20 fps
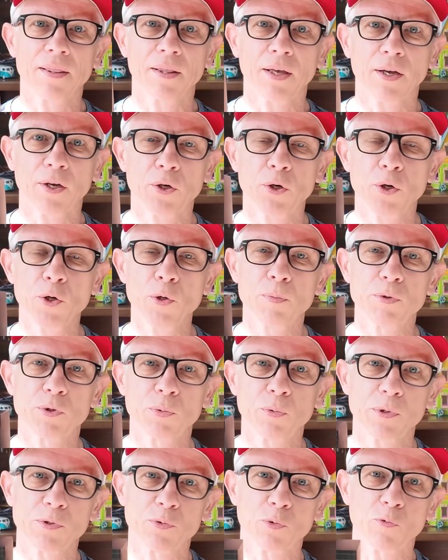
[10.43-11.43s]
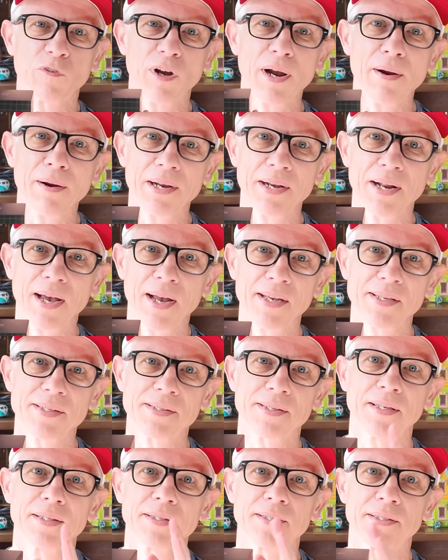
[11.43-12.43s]
that CooWPS was very
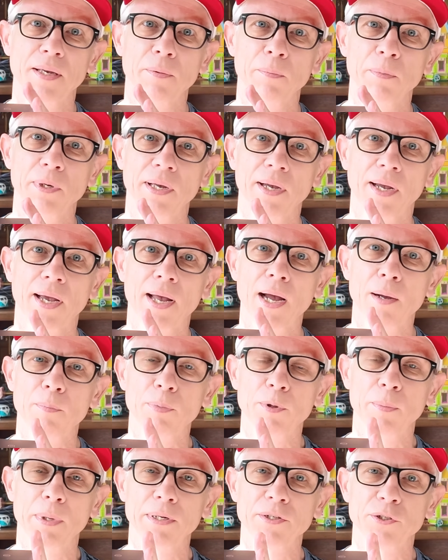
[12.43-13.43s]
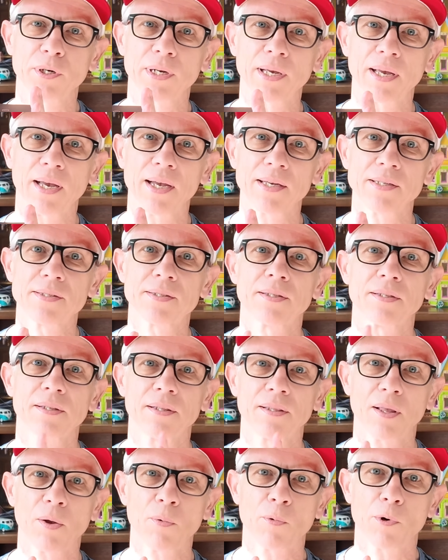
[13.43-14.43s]
nice and sent me a complimentary case
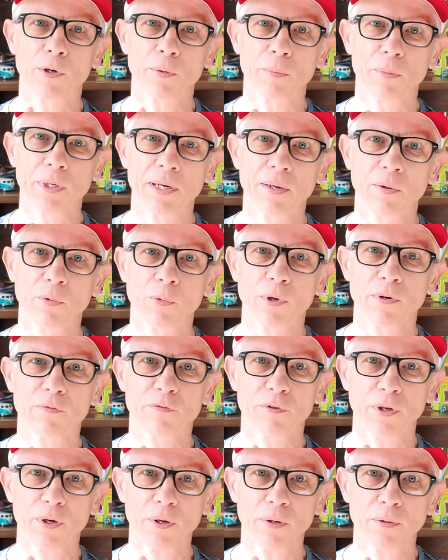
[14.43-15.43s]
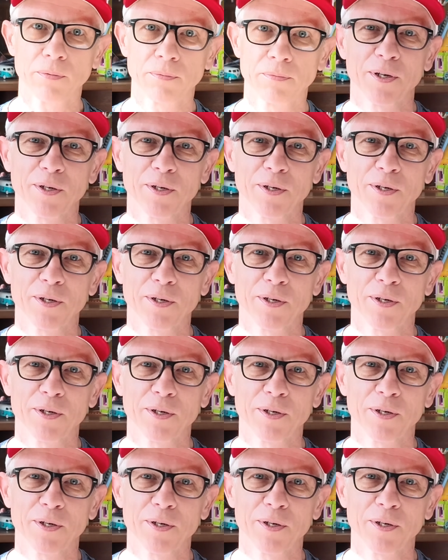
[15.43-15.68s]
that they wanted me to review.